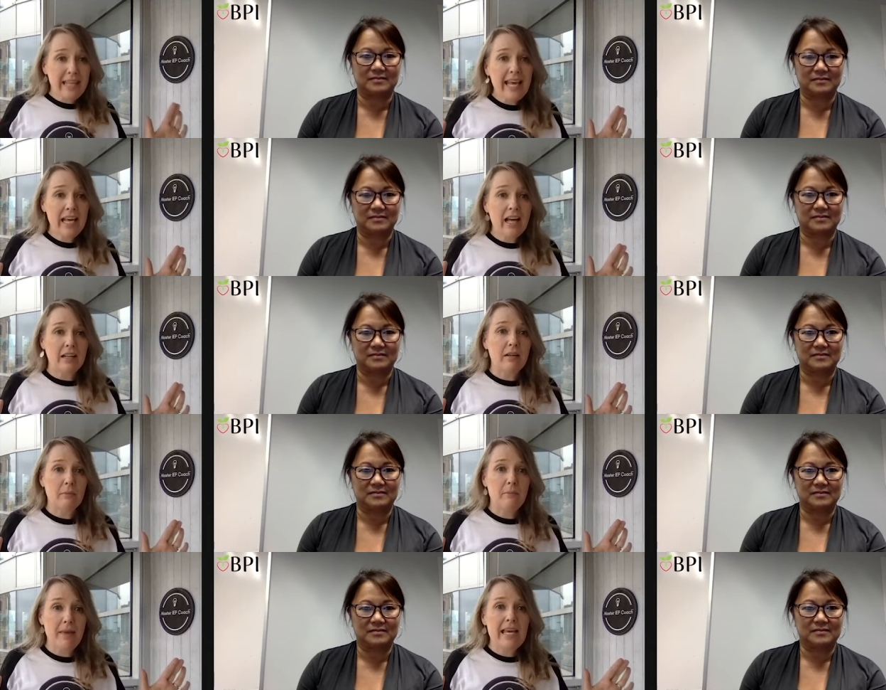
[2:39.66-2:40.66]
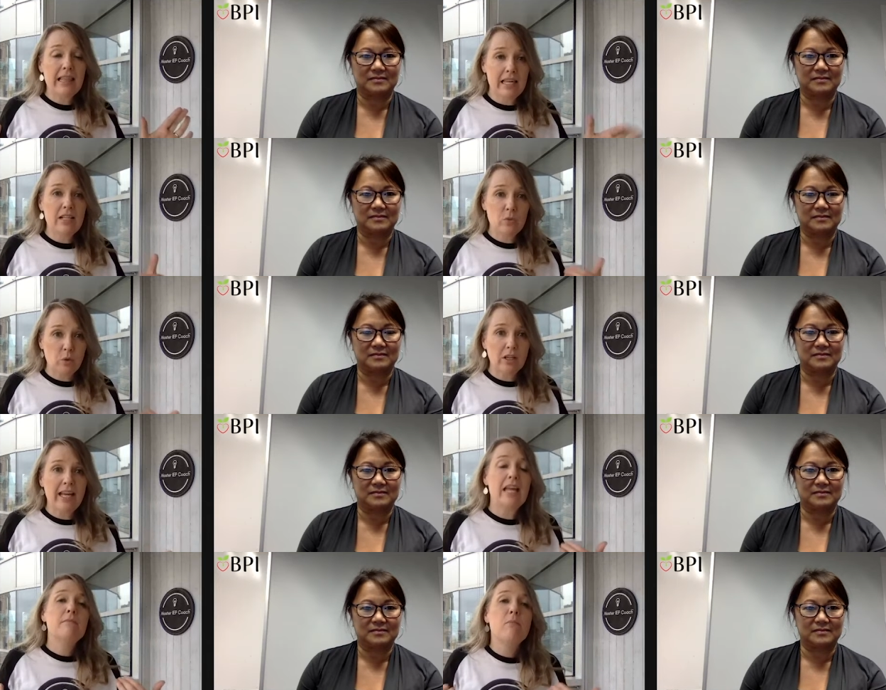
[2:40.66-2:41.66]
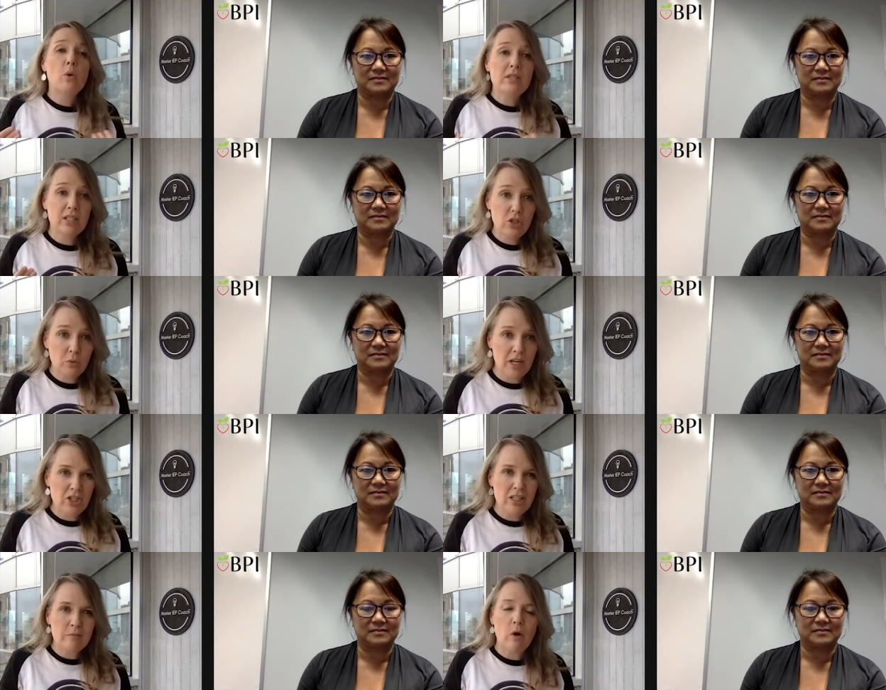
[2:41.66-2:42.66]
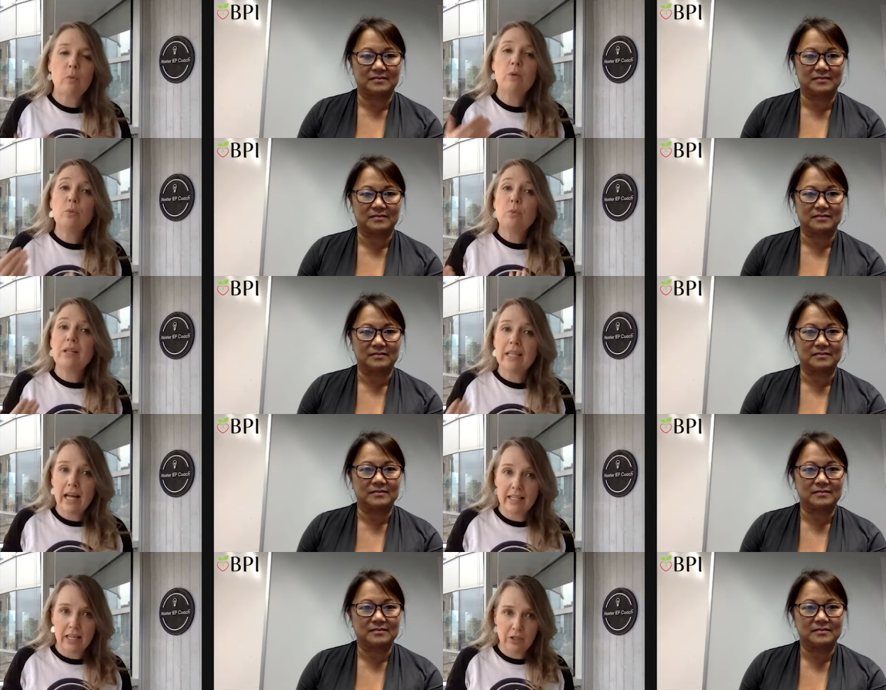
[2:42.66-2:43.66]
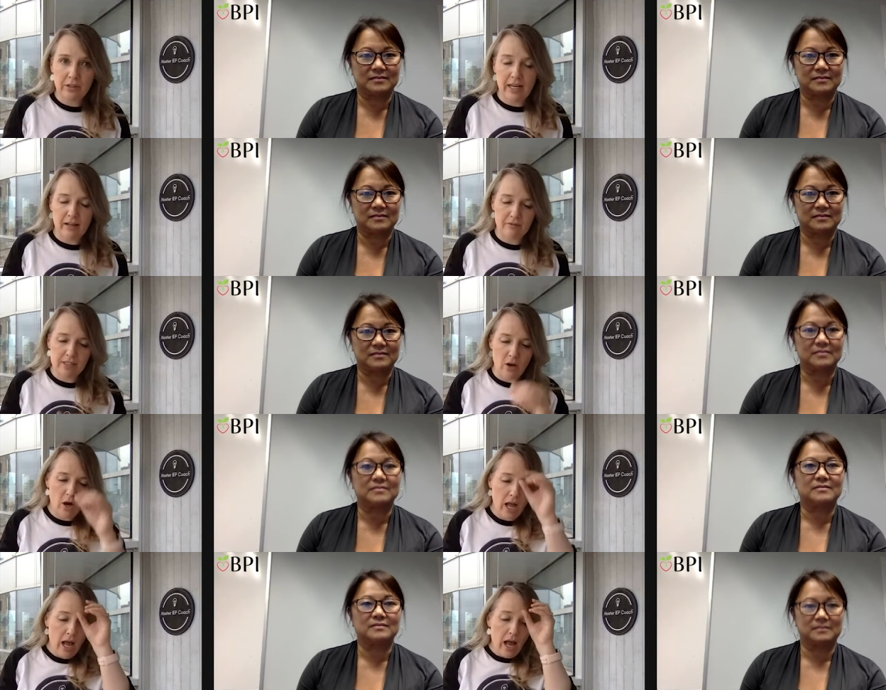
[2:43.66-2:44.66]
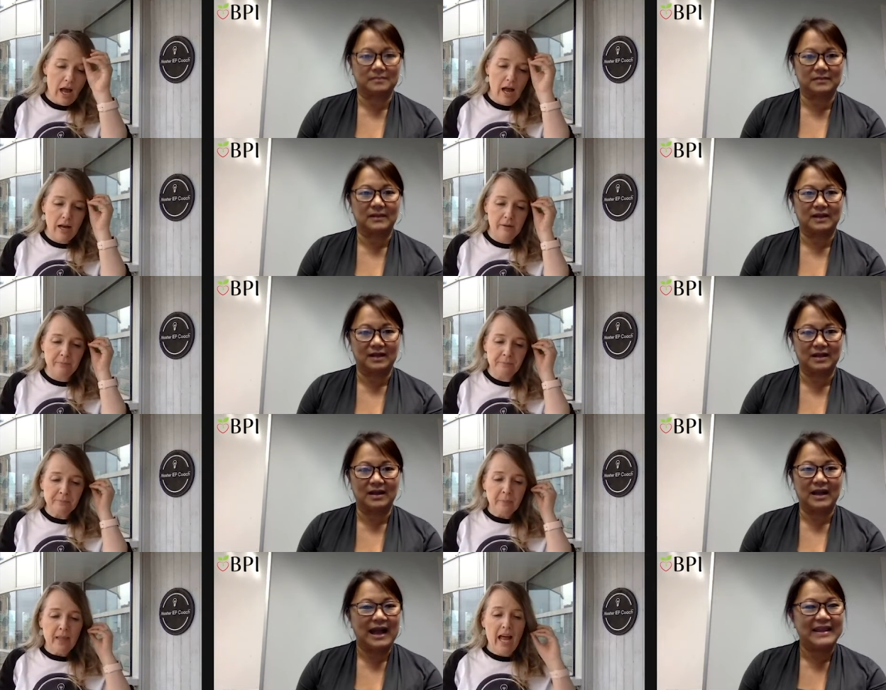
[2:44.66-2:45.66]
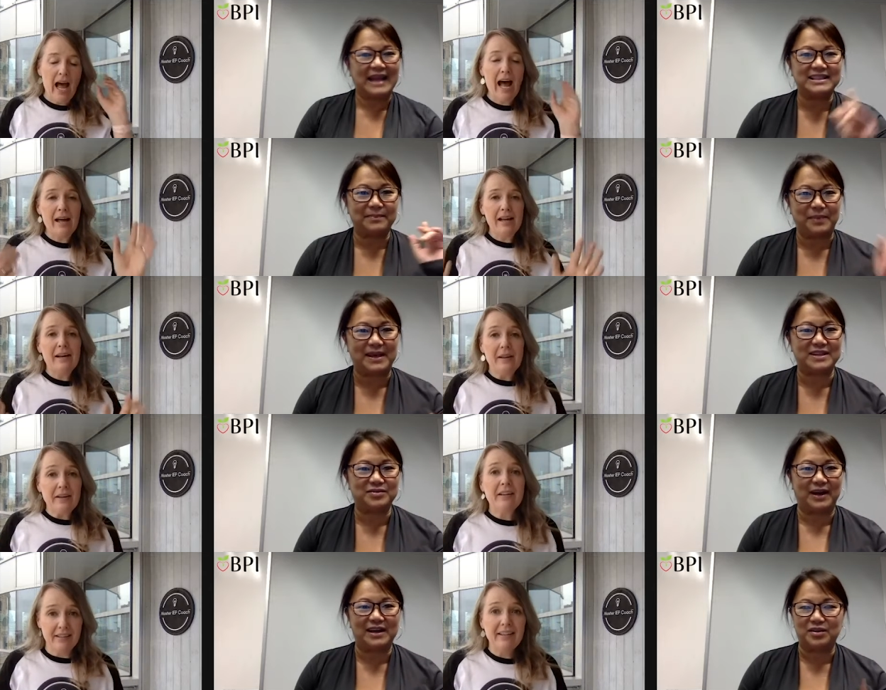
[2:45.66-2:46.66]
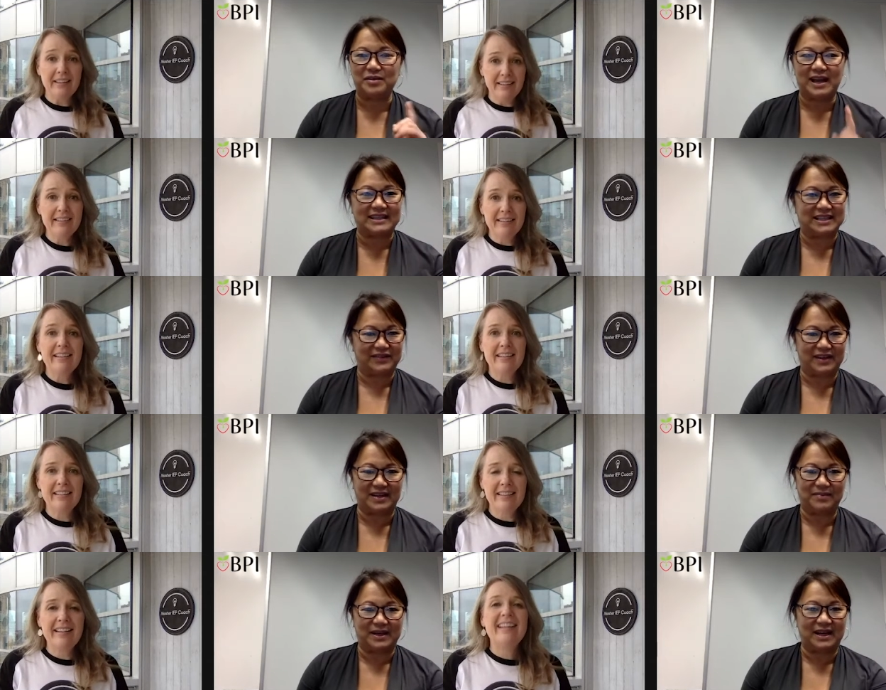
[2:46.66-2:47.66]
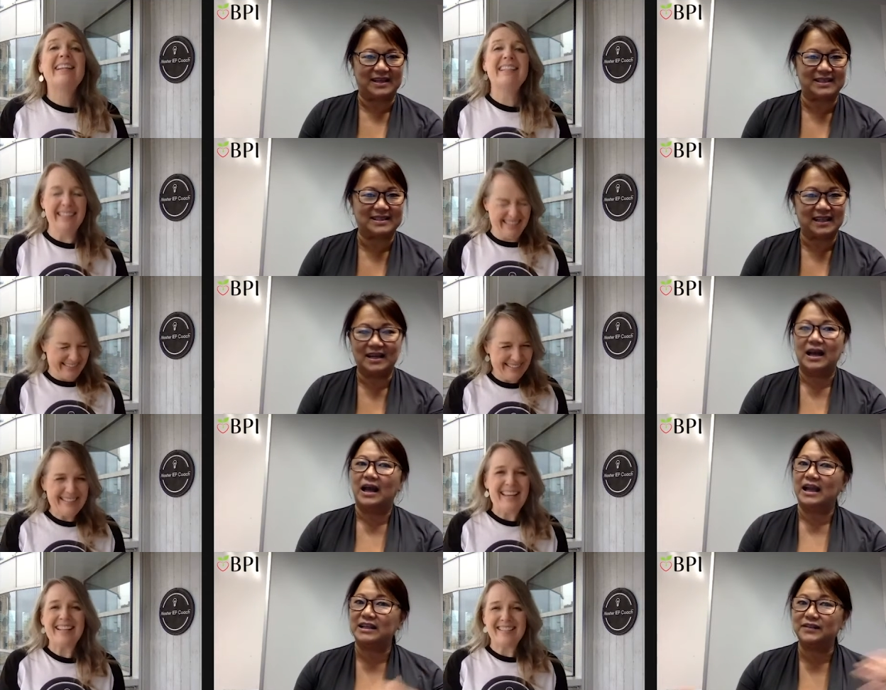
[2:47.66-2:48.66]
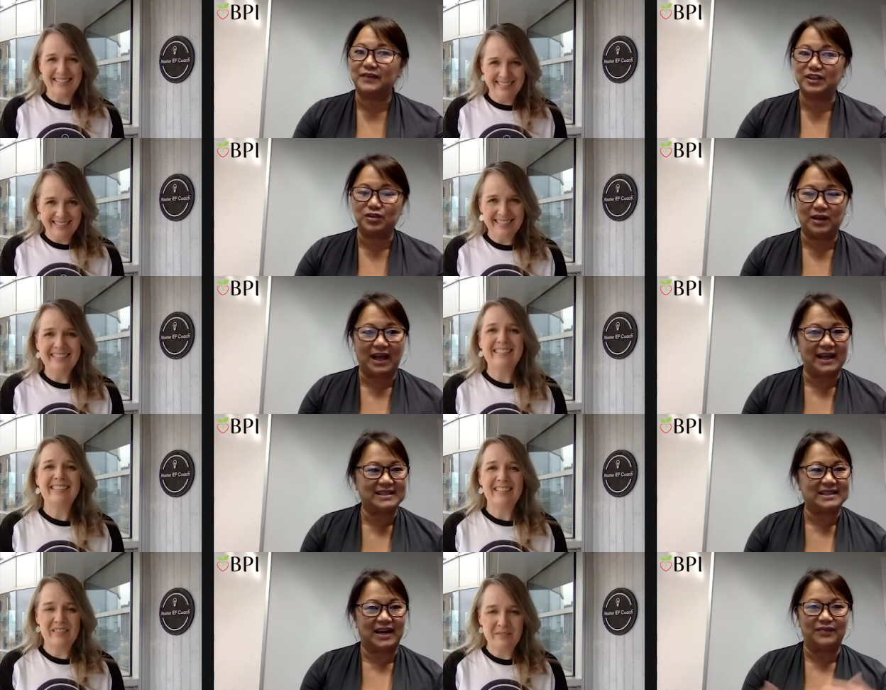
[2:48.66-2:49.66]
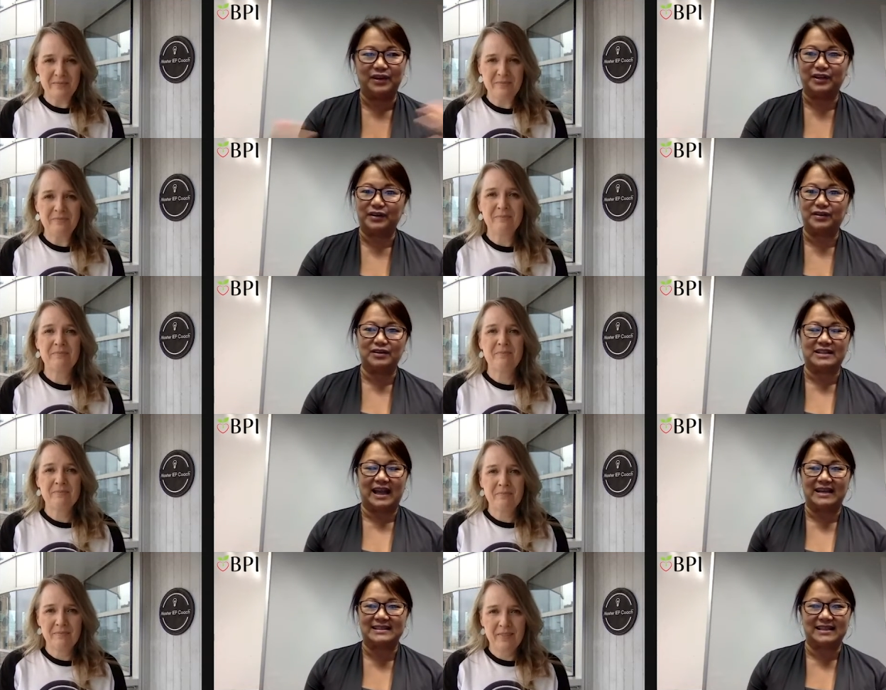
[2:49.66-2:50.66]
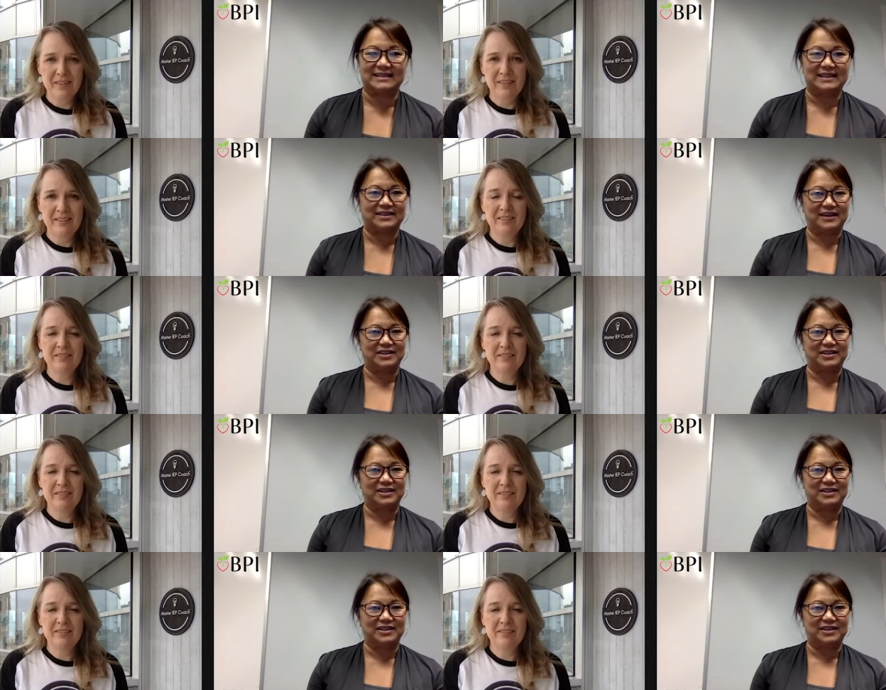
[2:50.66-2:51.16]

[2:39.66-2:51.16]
Speaker 1: can make things work in most situations, but we really got to get creative. So,
Speaker 2: and that's the piece, right? Creativity, because individualized, every learner is accessing their